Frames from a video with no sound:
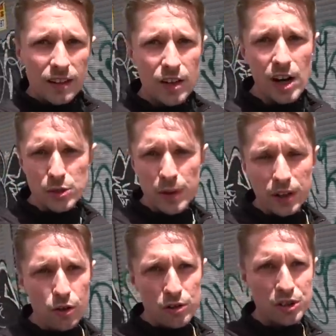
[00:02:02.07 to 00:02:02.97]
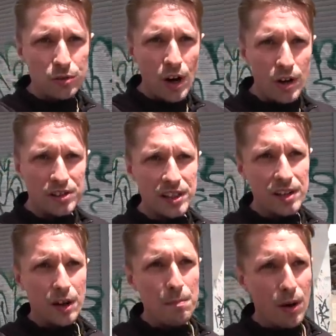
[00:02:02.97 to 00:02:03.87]
Guys, we're across the road. It seemed
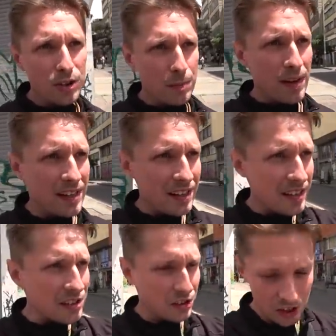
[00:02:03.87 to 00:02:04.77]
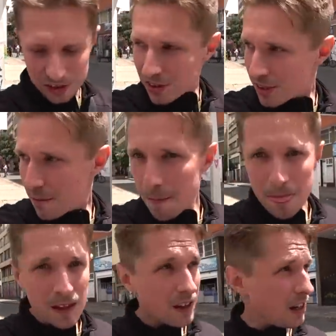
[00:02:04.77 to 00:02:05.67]
like a monument in the distance.
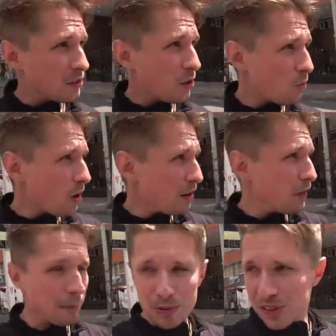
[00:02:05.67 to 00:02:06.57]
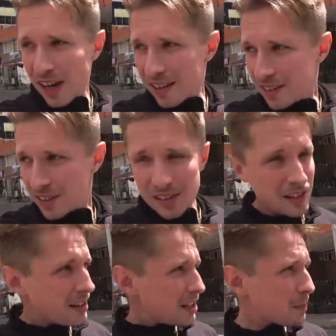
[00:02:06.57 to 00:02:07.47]
I don't know what it represents.
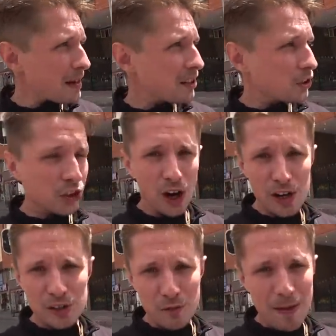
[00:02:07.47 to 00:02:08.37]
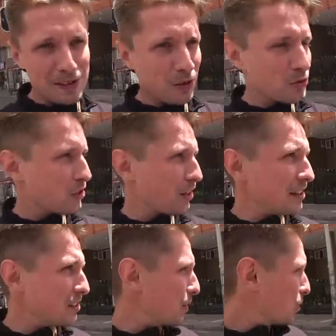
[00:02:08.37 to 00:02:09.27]
It's basically shards of metal stuck
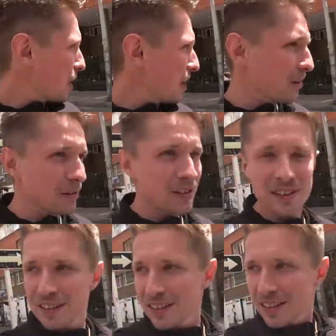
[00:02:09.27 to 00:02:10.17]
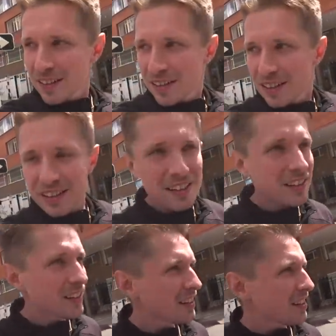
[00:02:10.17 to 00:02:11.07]
into the ground.
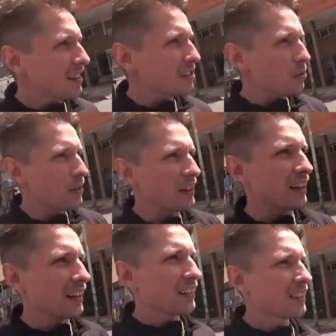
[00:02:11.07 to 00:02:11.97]
Let's go look at it.